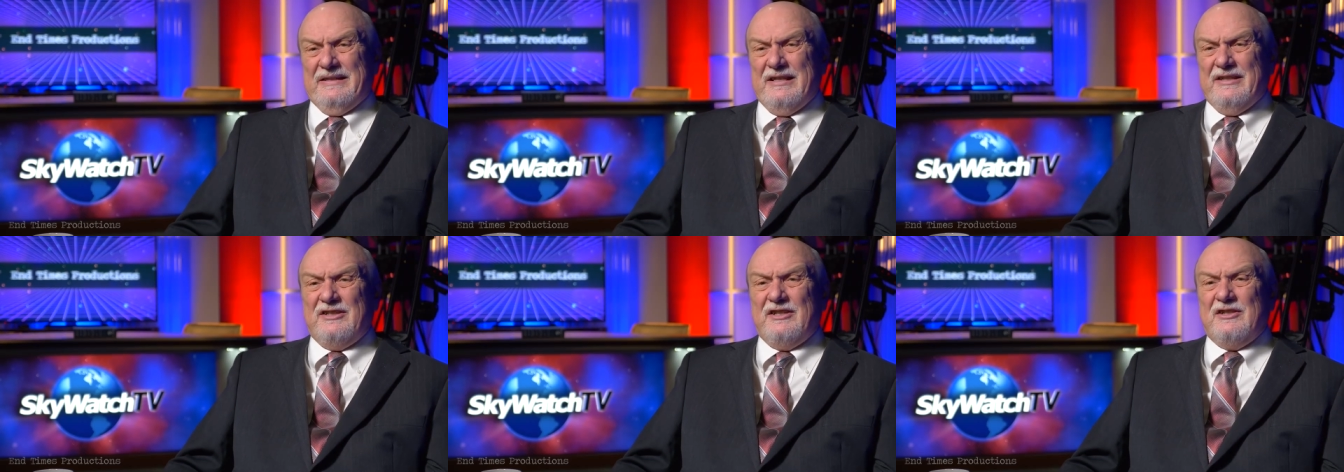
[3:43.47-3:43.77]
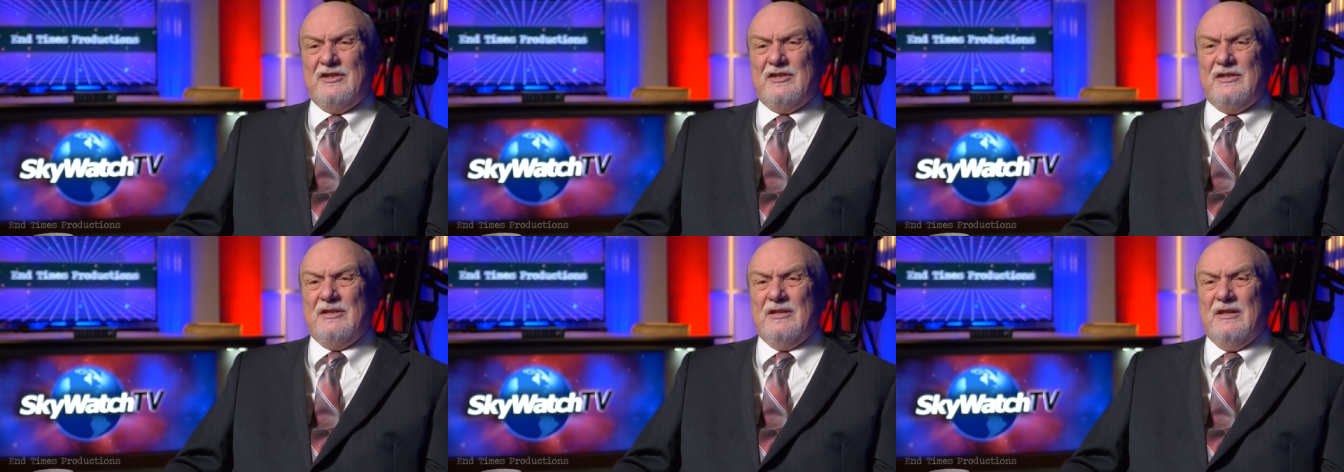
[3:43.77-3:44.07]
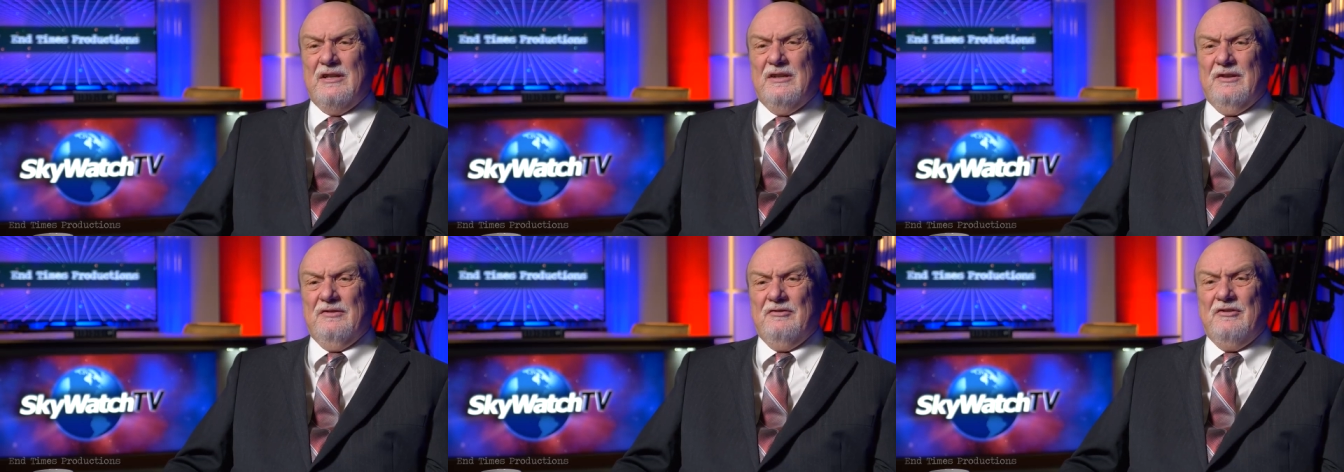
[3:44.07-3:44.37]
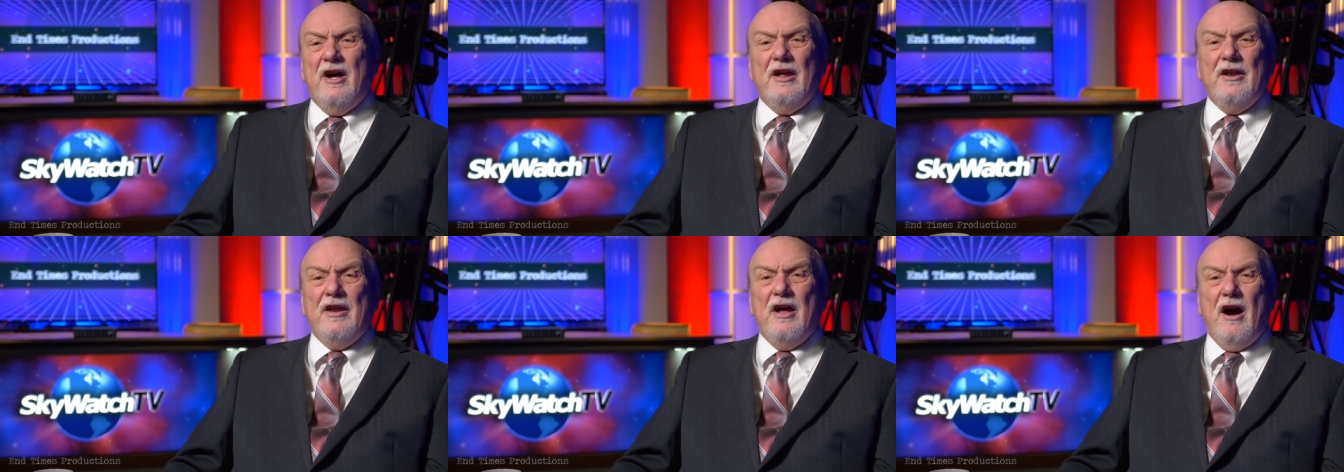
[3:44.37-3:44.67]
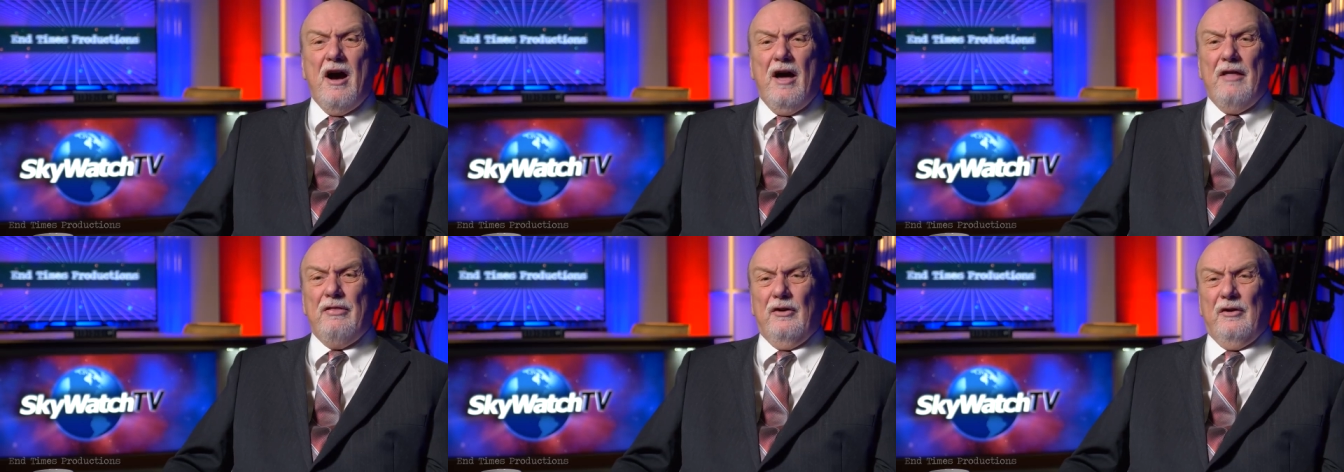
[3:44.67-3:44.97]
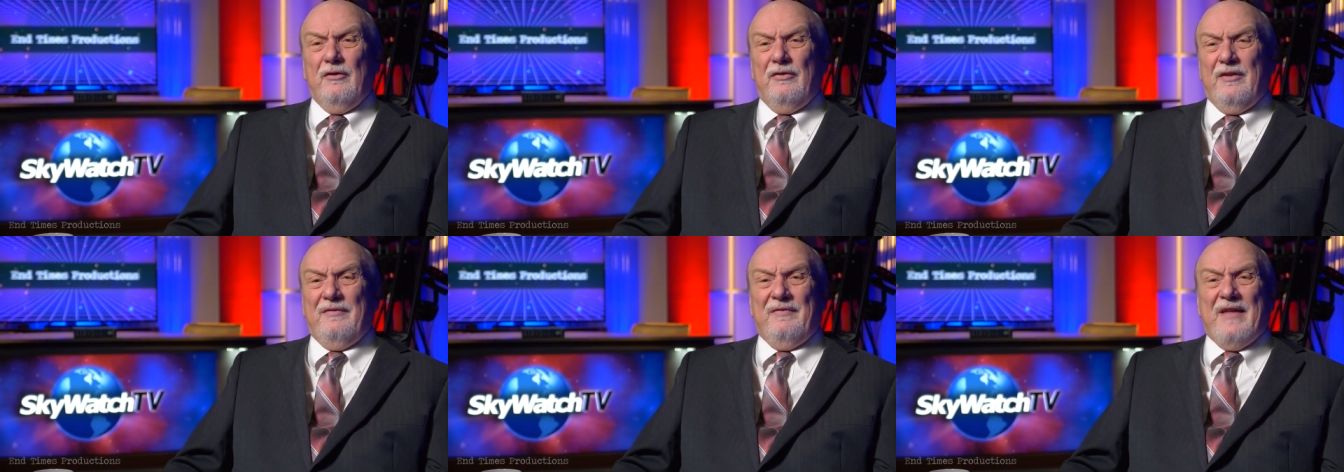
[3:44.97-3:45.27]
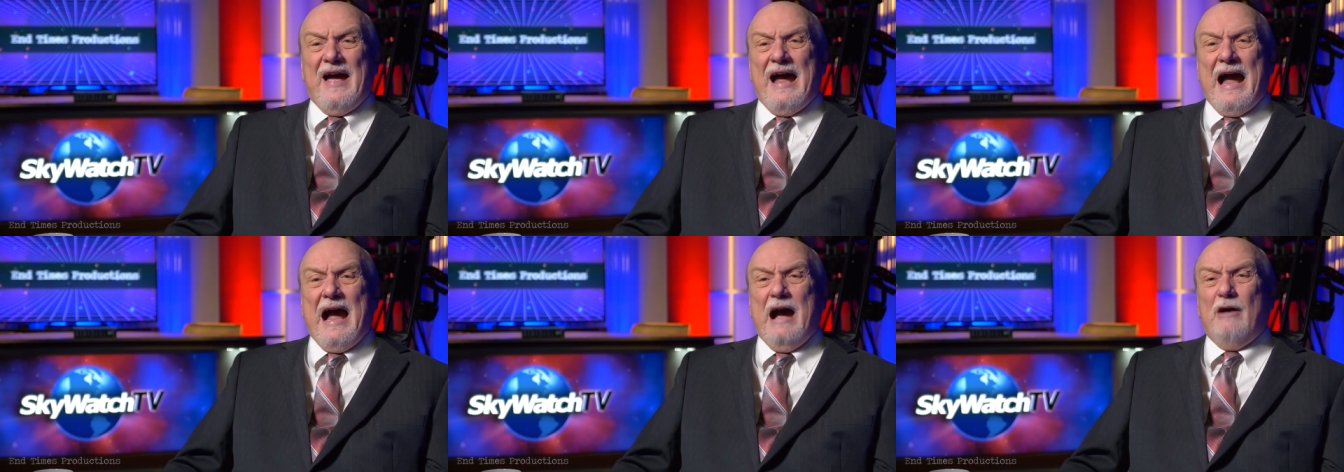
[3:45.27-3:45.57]
This is none other than
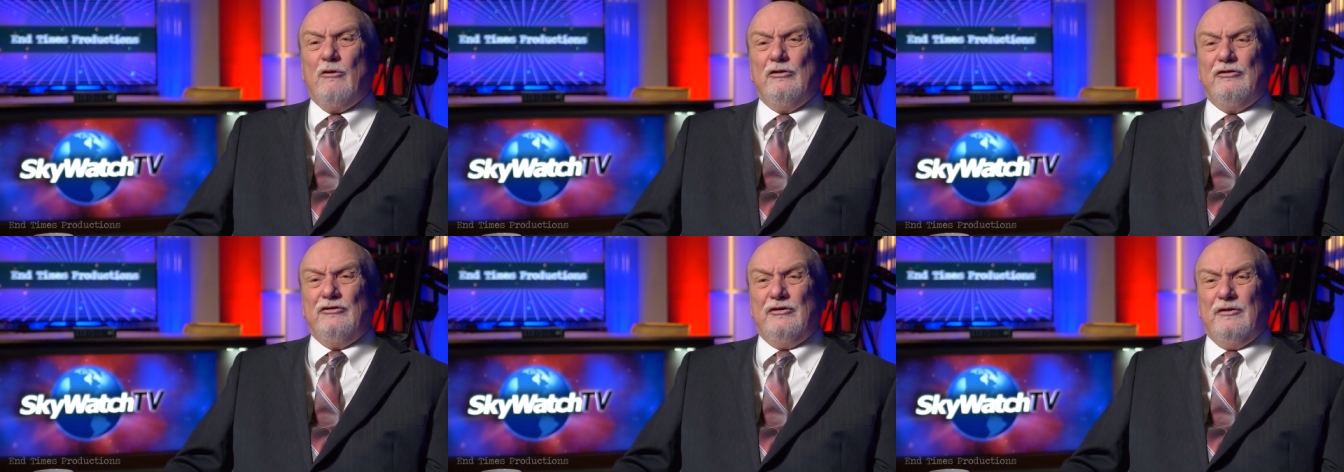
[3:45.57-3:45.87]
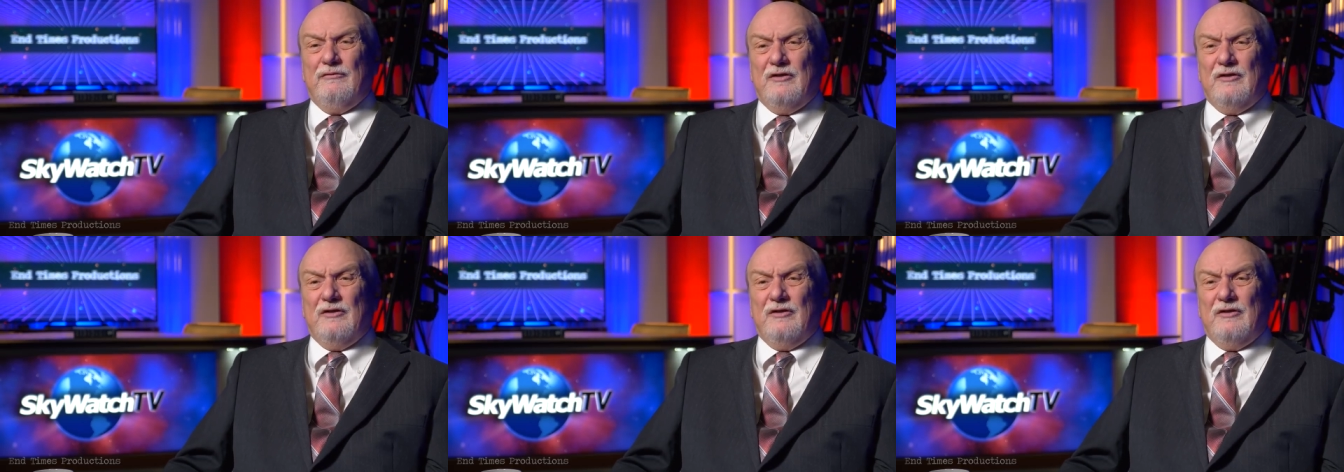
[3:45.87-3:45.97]
the house